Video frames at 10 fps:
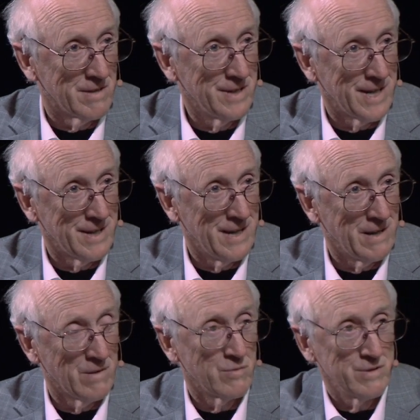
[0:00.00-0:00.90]
internet
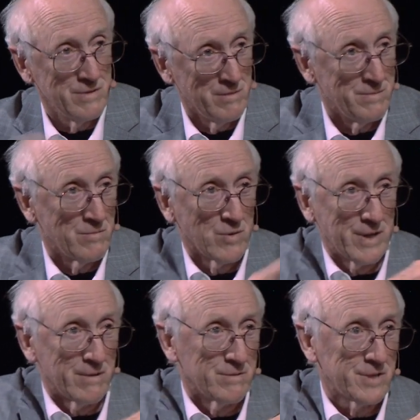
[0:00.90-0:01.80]
now, one of
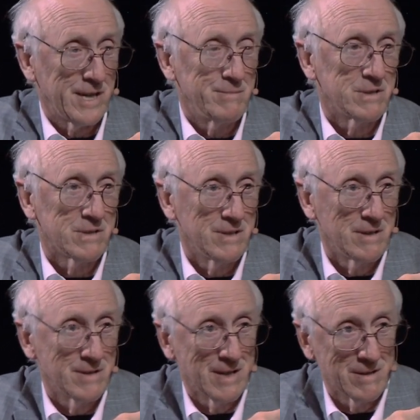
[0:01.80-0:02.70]
your statements in
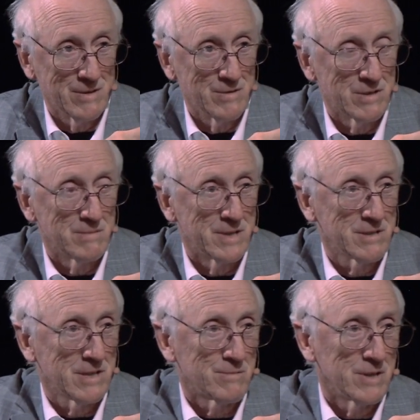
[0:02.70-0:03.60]
there that I'll use in my
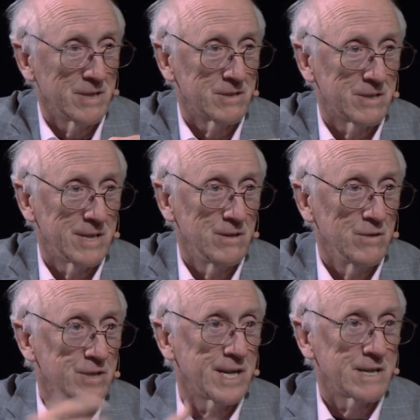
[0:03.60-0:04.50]
summary is that new
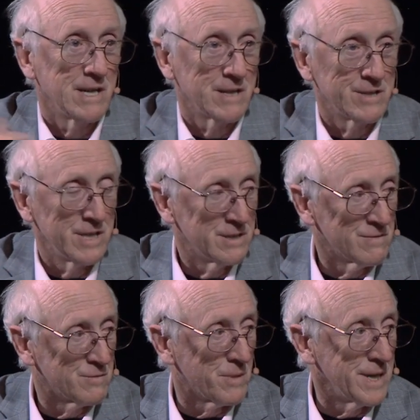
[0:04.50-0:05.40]
technologies
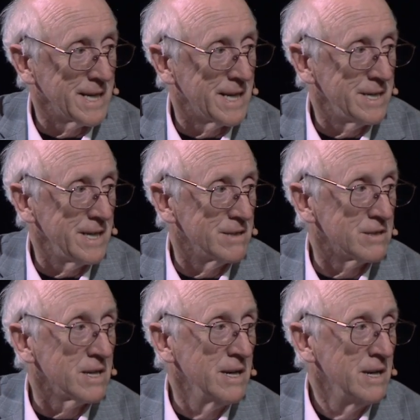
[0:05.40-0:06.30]
of spreading
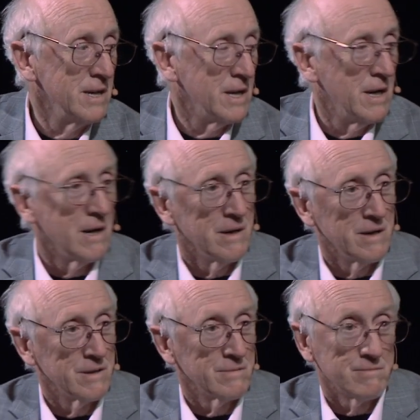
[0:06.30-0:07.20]
ideas
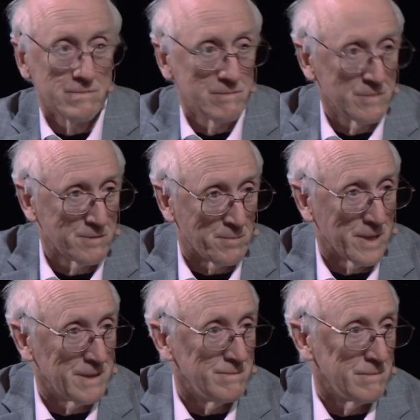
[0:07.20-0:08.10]

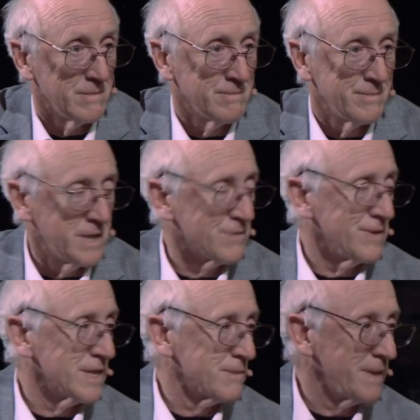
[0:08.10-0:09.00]
spread peacefulness,